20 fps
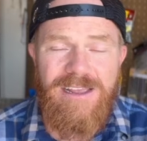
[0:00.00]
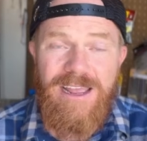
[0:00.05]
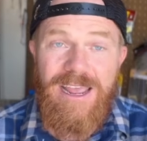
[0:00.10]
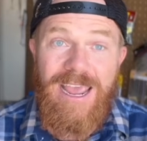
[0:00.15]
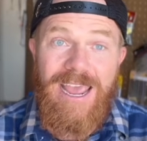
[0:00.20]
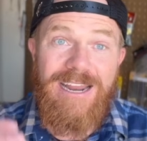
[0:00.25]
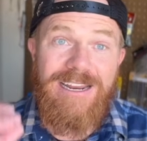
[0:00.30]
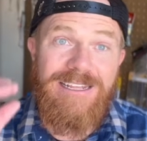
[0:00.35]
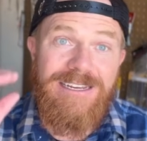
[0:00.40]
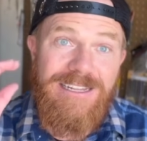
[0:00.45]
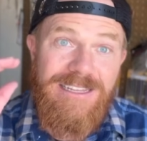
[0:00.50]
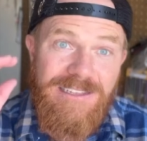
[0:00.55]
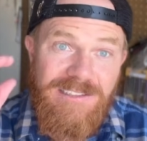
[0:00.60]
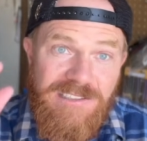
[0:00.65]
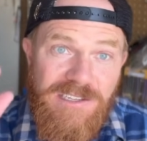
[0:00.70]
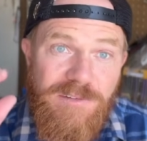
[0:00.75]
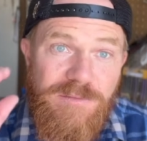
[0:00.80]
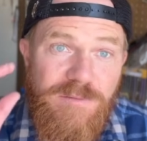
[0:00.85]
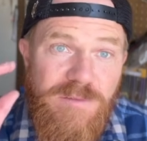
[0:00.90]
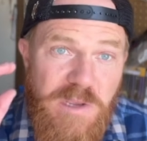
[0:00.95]
And it
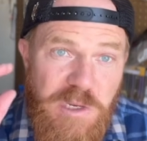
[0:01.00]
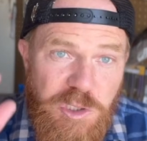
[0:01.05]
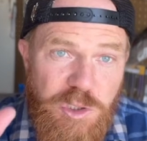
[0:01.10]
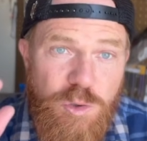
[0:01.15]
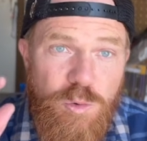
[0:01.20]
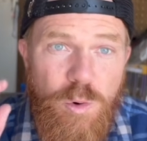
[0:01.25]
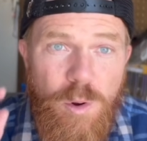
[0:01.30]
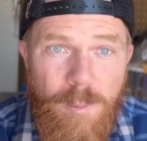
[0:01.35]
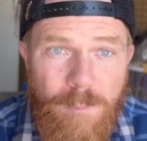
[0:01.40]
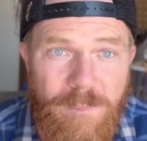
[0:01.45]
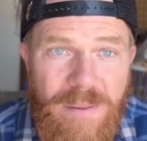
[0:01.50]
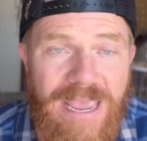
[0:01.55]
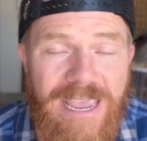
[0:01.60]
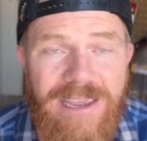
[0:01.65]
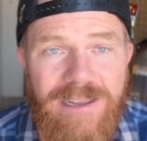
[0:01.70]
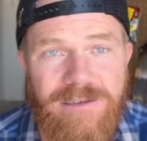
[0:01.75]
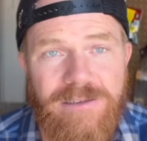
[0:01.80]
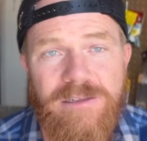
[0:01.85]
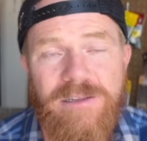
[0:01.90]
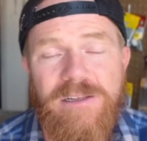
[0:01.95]
is a visual
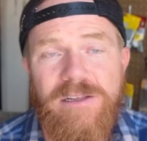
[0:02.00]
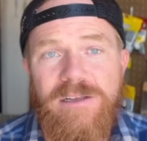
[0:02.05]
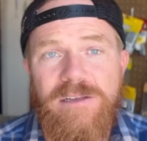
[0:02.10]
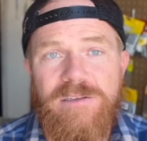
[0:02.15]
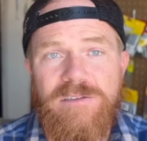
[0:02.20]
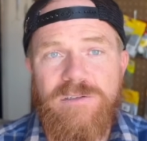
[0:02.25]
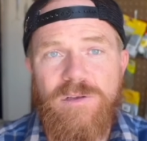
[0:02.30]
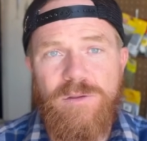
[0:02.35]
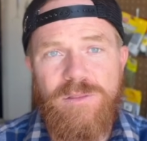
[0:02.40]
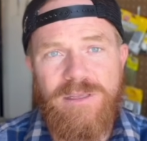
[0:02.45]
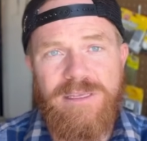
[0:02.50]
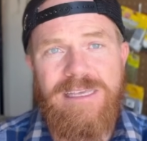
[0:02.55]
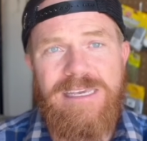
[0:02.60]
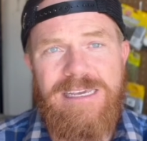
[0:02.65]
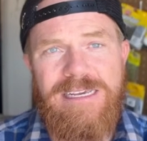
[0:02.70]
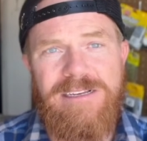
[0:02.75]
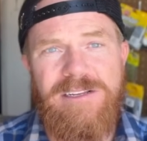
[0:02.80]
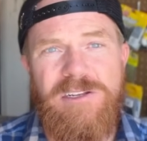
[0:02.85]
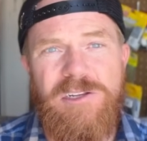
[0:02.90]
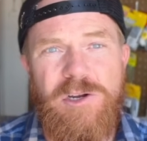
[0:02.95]
bait. So the
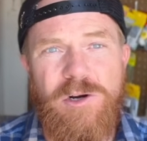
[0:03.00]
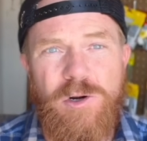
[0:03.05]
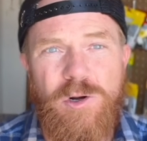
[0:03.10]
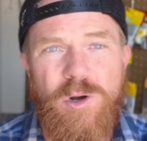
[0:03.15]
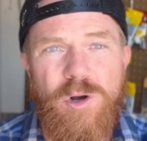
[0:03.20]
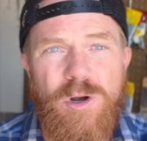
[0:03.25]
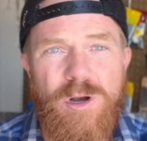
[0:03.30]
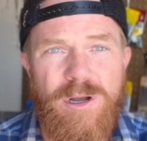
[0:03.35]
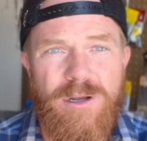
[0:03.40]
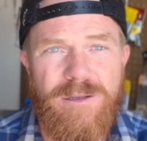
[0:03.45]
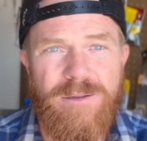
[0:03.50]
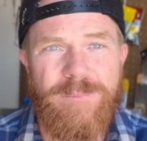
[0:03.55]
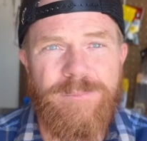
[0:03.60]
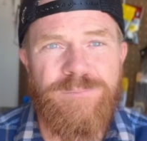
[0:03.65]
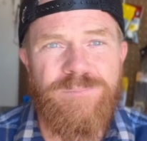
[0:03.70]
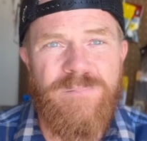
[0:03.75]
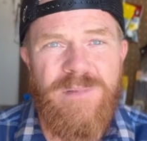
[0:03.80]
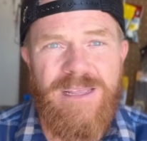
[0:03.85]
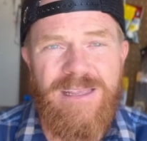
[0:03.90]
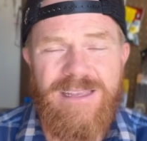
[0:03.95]
key to your hook
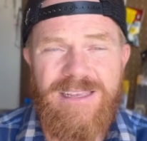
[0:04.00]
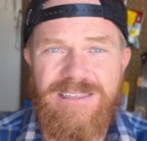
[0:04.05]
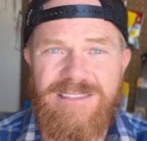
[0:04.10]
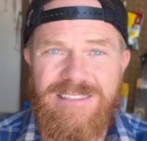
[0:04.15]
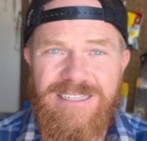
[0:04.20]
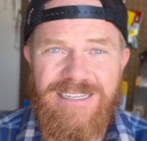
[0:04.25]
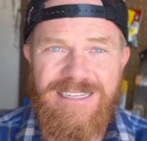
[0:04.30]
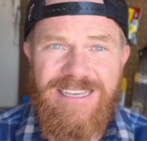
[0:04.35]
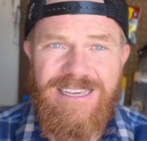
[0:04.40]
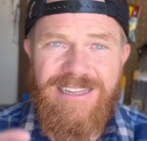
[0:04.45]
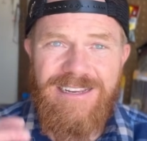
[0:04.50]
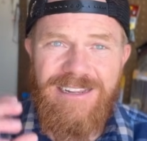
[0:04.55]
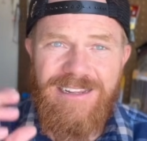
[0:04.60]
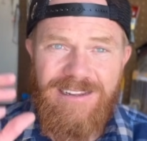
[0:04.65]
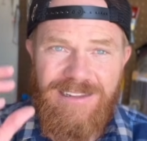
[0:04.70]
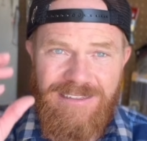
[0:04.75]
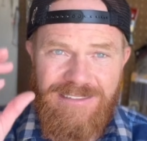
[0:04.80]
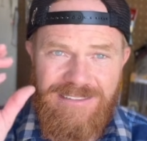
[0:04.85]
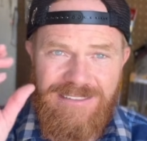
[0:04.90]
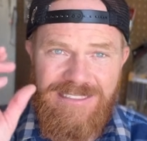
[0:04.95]
is to get
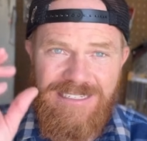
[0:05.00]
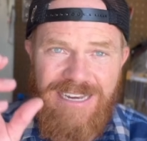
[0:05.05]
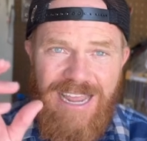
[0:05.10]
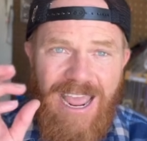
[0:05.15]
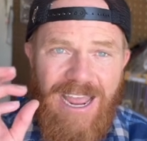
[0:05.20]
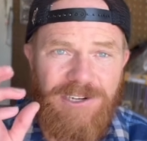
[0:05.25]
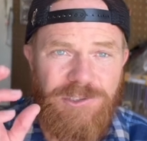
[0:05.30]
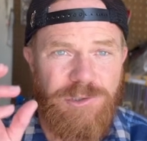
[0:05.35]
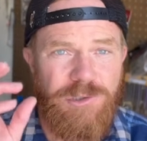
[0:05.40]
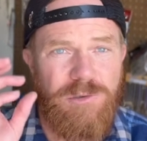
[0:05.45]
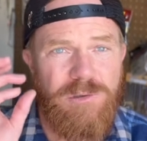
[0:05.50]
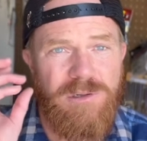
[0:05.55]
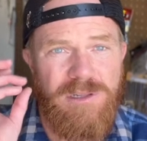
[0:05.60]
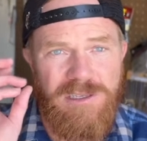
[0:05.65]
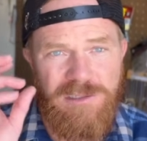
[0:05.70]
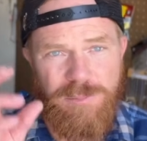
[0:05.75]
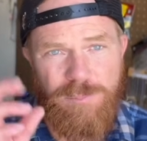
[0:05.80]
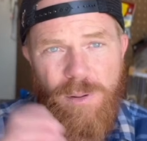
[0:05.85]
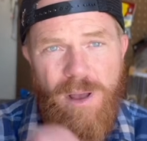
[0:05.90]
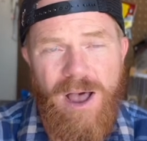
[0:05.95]
it as natural
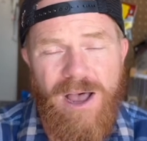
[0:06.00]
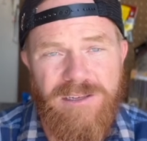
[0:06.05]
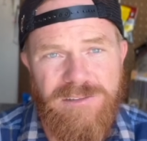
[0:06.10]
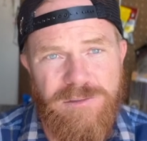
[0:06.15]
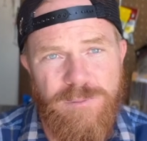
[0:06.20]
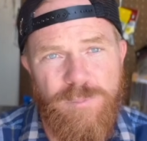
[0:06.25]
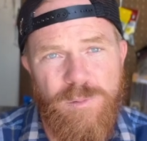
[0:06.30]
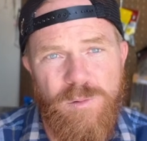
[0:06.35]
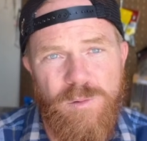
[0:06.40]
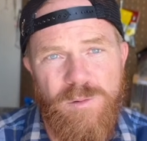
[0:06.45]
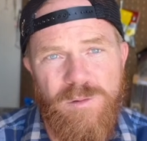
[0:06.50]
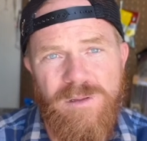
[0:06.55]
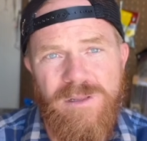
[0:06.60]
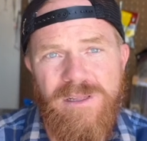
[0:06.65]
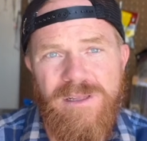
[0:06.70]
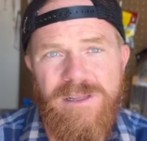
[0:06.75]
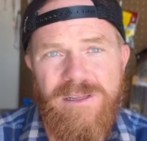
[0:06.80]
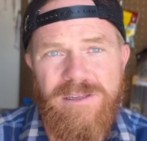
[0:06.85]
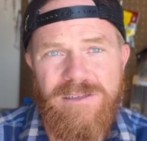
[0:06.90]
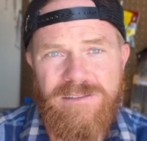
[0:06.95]
as possible
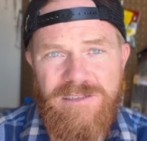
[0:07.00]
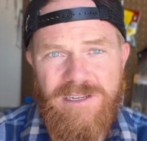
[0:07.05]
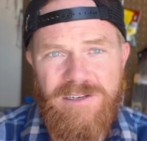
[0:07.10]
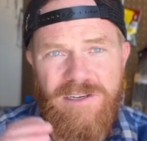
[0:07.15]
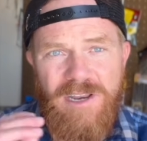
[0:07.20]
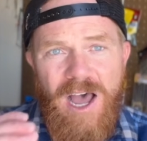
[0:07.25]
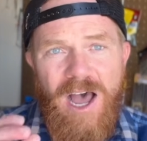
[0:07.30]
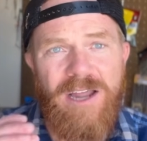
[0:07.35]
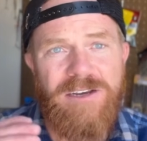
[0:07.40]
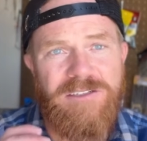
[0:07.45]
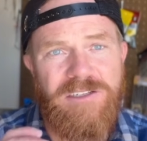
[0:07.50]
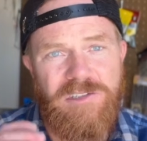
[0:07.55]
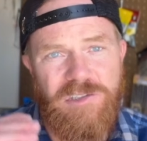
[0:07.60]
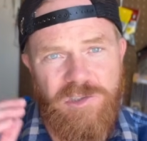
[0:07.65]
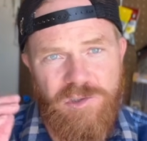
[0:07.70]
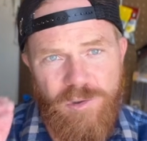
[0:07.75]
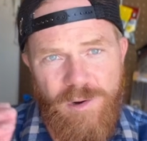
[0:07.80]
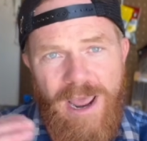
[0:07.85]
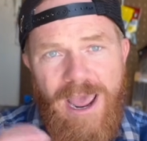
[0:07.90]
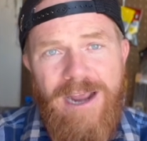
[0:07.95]
to not
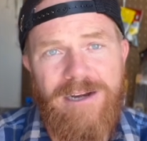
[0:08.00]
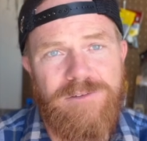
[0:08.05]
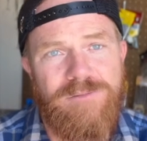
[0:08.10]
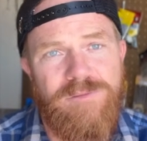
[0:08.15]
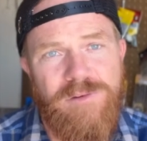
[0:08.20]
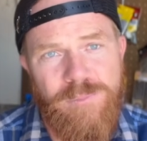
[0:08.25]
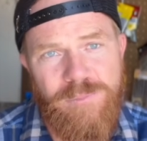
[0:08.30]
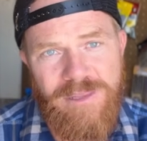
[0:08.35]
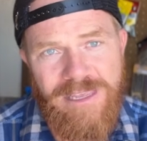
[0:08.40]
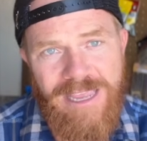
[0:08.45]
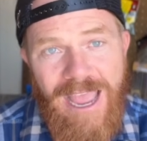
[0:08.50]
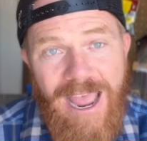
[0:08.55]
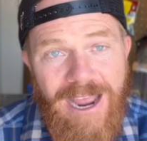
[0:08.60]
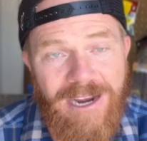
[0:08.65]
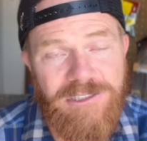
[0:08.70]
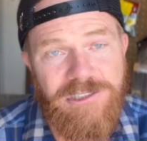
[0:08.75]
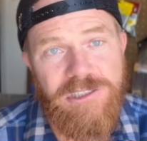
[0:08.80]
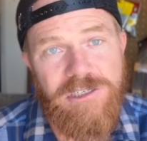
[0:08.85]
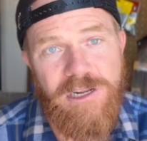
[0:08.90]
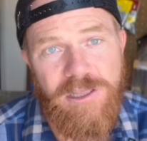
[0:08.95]
distract from the
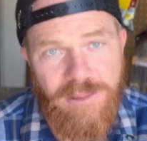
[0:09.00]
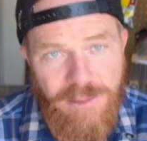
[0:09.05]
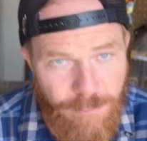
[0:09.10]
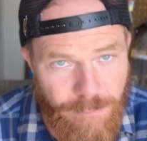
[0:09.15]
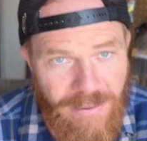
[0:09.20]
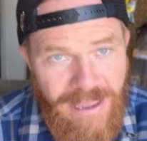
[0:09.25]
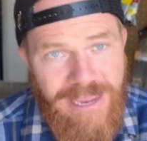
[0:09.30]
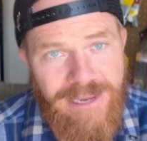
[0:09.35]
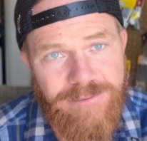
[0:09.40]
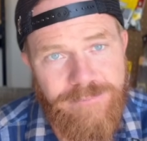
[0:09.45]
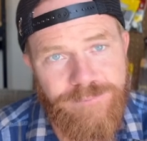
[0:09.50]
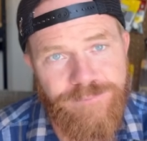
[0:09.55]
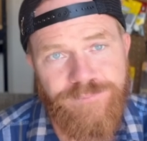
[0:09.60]
action of the bait.